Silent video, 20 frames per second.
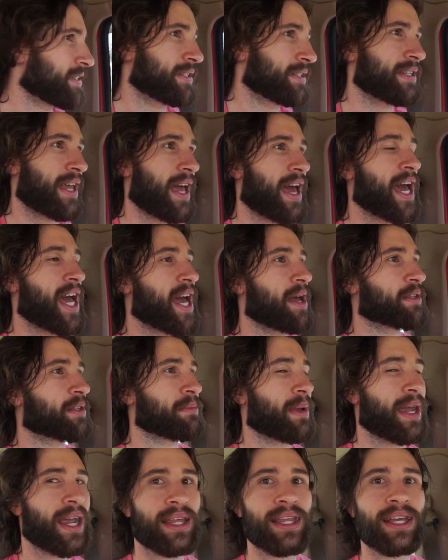just abs,
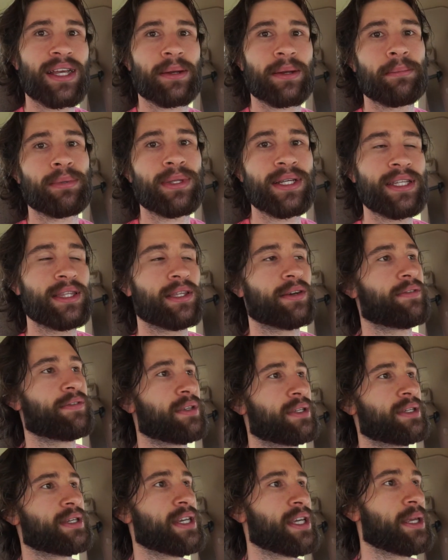man, they complete the
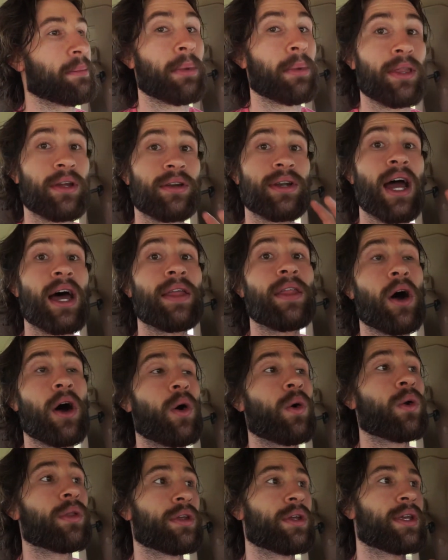physique, but they're not the
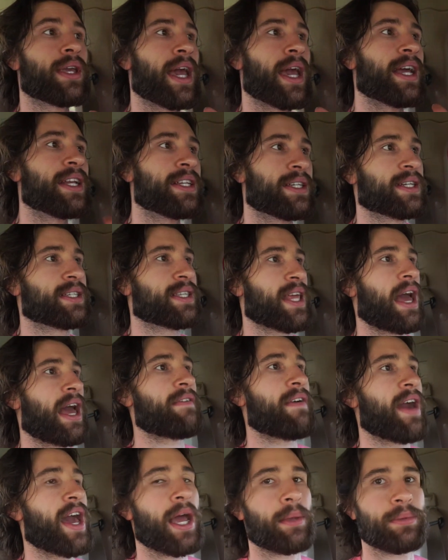only, you can't just
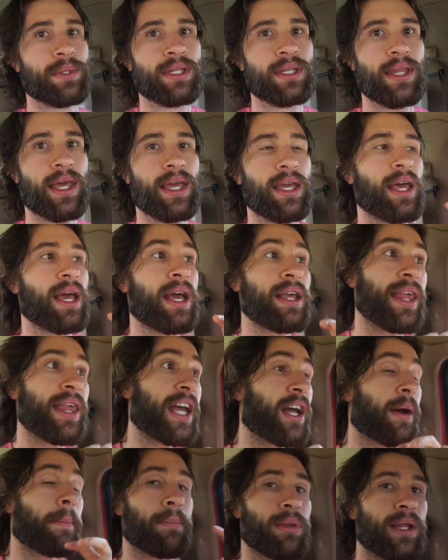have abs. They
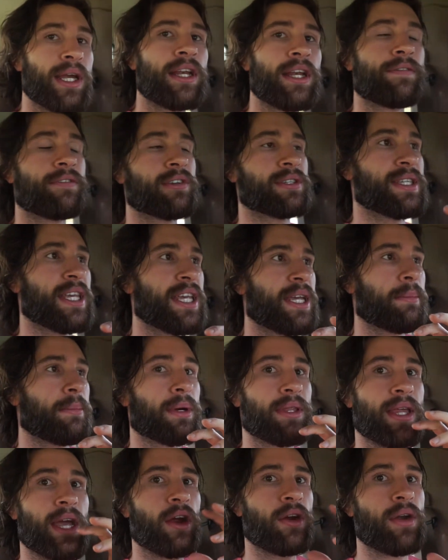complete a physique,
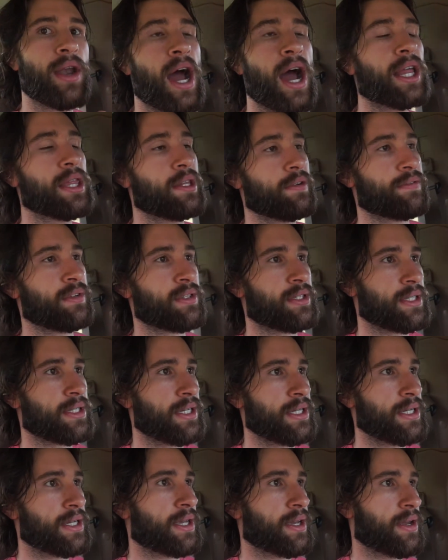but they are not the
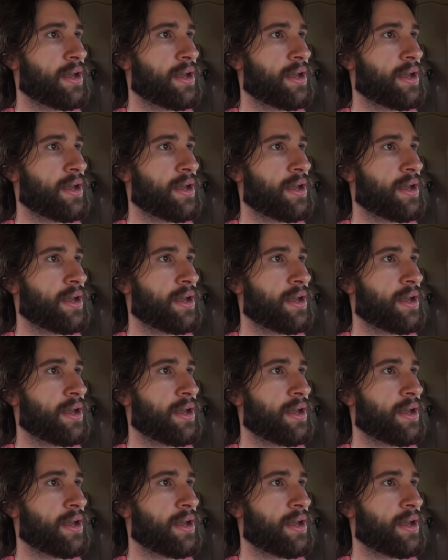physique.